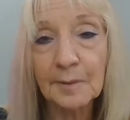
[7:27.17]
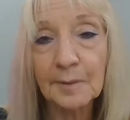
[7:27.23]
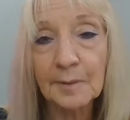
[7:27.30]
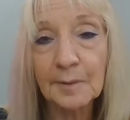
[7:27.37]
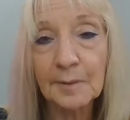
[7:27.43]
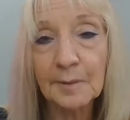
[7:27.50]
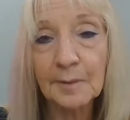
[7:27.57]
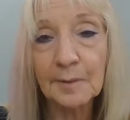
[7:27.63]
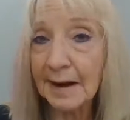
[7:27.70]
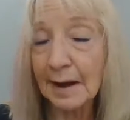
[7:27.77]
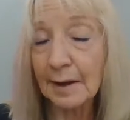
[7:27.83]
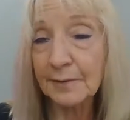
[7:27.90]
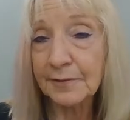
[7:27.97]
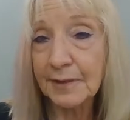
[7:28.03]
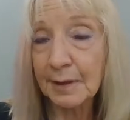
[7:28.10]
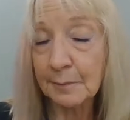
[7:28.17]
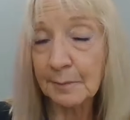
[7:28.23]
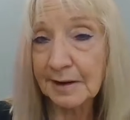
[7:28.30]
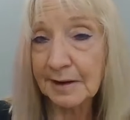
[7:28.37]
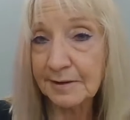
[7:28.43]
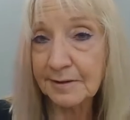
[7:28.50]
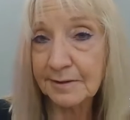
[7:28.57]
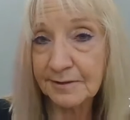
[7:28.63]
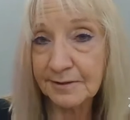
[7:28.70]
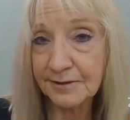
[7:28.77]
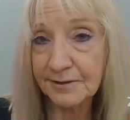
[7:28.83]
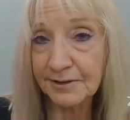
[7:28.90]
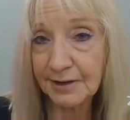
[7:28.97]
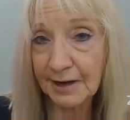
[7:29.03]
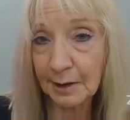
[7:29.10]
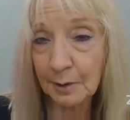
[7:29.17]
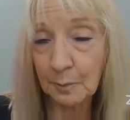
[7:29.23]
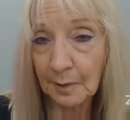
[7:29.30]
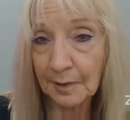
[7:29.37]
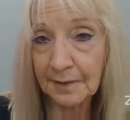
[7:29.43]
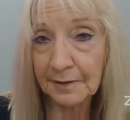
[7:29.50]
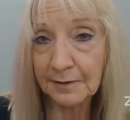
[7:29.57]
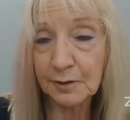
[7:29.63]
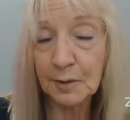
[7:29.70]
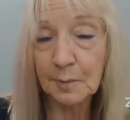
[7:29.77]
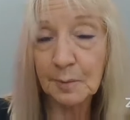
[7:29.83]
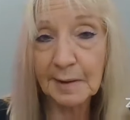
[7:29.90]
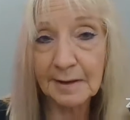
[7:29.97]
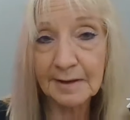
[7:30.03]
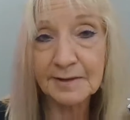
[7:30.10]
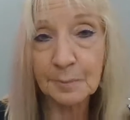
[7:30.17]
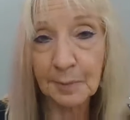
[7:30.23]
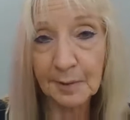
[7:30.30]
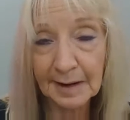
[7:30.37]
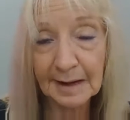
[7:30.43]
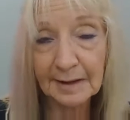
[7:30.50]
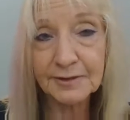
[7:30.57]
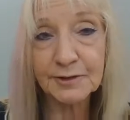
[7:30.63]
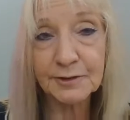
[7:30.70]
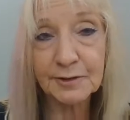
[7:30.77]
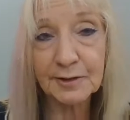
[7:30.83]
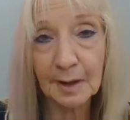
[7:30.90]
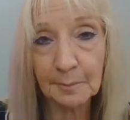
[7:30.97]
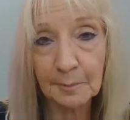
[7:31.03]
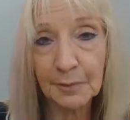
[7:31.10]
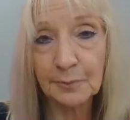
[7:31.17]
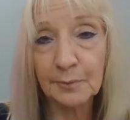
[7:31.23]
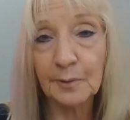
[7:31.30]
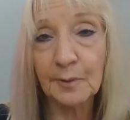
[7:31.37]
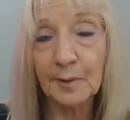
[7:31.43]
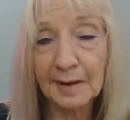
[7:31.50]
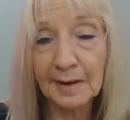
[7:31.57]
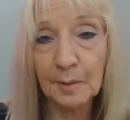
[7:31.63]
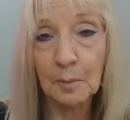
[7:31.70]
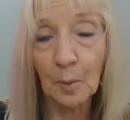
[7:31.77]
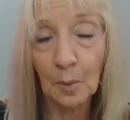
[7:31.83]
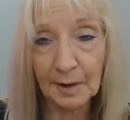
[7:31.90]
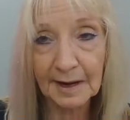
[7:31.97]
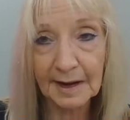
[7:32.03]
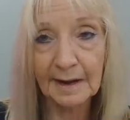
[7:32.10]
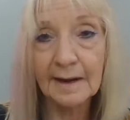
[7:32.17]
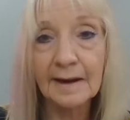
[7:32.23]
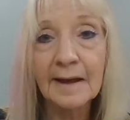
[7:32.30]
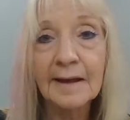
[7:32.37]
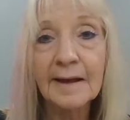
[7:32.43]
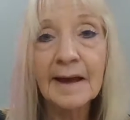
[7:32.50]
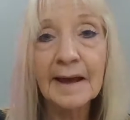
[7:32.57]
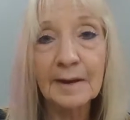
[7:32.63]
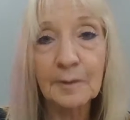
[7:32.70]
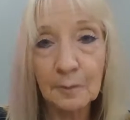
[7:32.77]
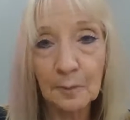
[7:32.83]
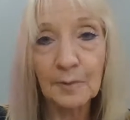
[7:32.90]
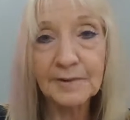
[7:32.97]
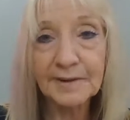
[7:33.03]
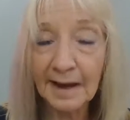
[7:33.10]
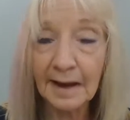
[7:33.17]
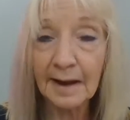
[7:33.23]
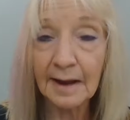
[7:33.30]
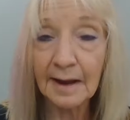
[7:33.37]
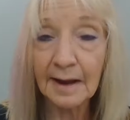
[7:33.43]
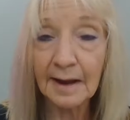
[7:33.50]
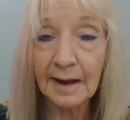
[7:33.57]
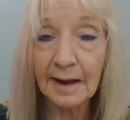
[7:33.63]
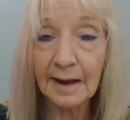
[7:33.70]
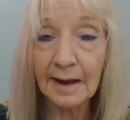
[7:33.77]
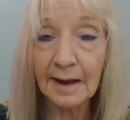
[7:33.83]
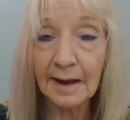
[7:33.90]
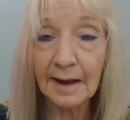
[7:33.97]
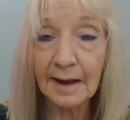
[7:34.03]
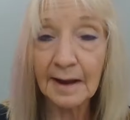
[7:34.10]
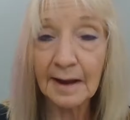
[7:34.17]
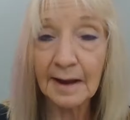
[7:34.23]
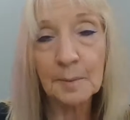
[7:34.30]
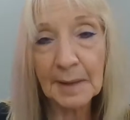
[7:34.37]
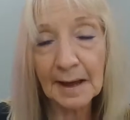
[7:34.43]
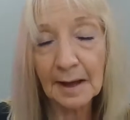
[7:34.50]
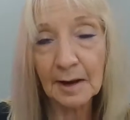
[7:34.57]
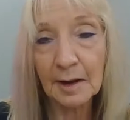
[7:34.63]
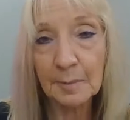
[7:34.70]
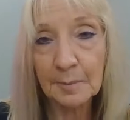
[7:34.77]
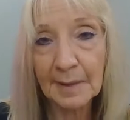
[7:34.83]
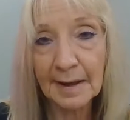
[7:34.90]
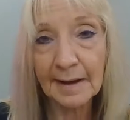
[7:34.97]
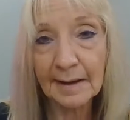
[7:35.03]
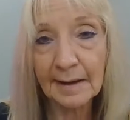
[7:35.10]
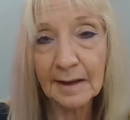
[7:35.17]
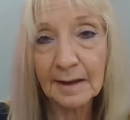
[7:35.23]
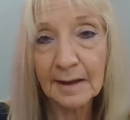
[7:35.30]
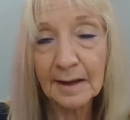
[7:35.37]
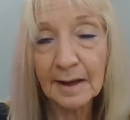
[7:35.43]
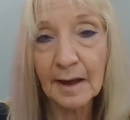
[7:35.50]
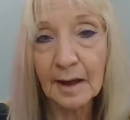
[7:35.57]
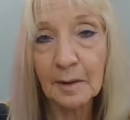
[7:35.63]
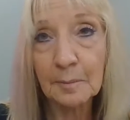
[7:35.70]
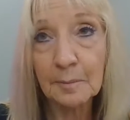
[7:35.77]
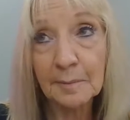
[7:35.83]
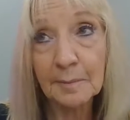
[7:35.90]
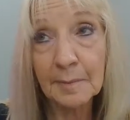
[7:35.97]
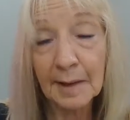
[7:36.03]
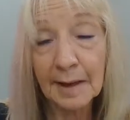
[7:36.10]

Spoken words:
and there's a printout that we check with it too, because the printouts come through in the morning and it will tell us who sent a ballot back and